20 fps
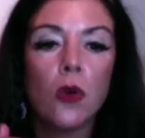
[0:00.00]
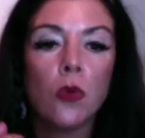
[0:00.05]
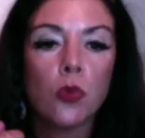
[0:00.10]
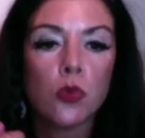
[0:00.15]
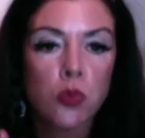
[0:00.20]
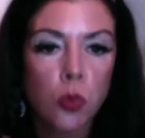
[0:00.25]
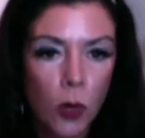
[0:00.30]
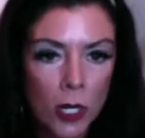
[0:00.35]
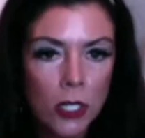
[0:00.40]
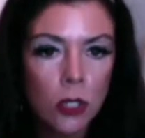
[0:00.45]

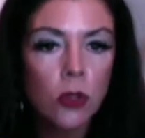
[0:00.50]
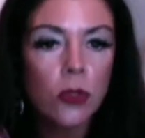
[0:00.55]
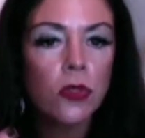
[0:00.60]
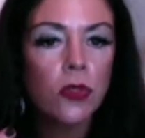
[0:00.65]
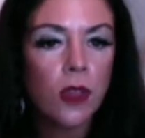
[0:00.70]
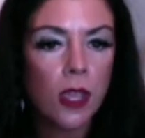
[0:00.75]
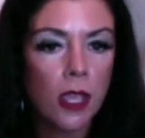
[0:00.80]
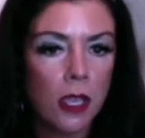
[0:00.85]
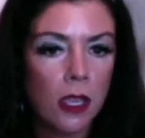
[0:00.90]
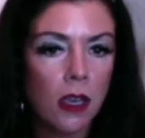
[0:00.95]
when
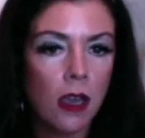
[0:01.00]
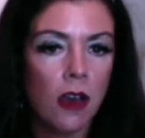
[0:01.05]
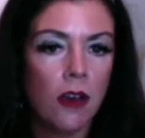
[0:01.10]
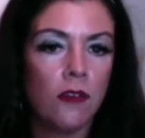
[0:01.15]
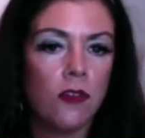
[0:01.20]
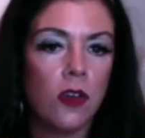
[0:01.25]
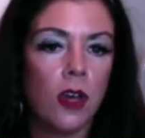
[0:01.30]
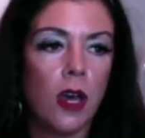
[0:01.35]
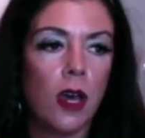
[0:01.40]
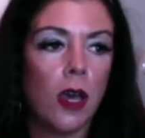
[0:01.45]
you think
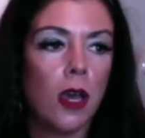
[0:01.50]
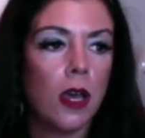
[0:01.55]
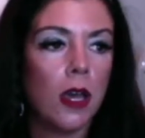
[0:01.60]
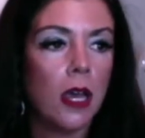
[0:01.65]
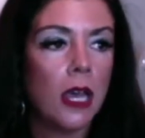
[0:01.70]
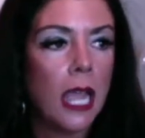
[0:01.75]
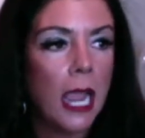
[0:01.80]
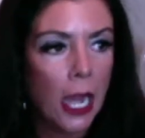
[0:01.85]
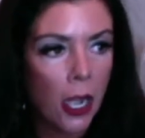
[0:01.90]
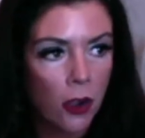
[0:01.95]
of
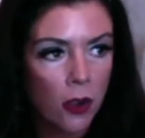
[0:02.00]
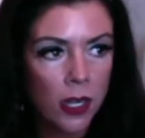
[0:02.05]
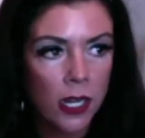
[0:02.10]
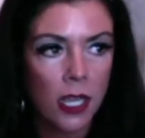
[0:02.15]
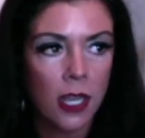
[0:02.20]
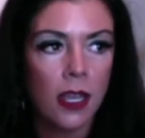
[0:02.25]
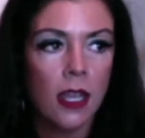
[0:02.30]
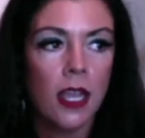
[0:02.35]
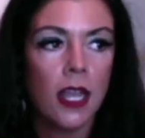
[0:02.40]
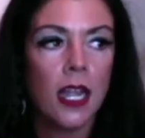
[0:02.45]
an
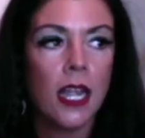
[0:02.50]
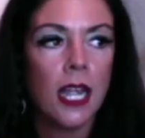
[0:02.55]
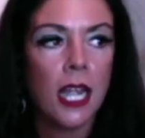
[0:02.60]
area,